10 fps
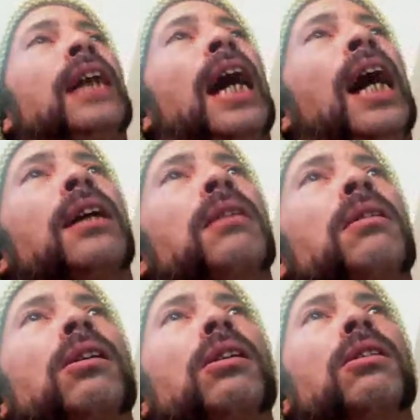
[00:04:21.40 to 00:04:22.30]
that
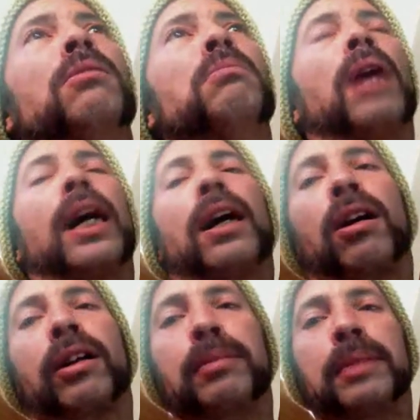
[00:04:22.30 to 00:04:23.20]
my
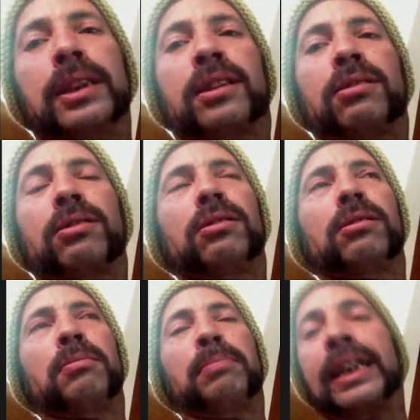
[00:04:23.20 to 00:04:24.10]
arguments
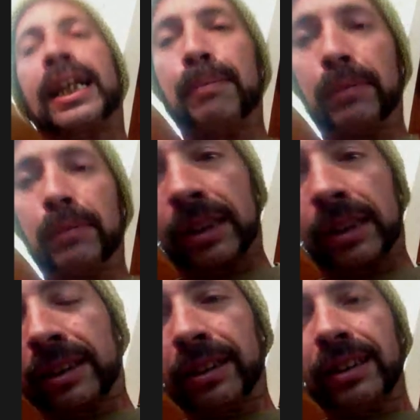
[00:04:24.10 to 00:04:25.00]
became
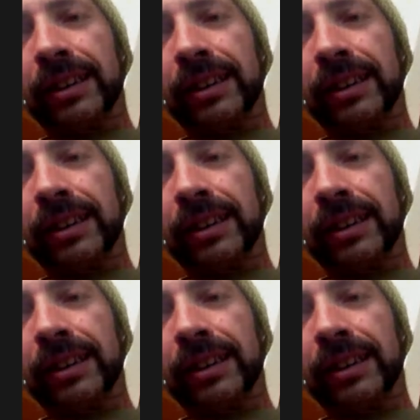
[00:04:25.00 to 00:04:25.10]
less.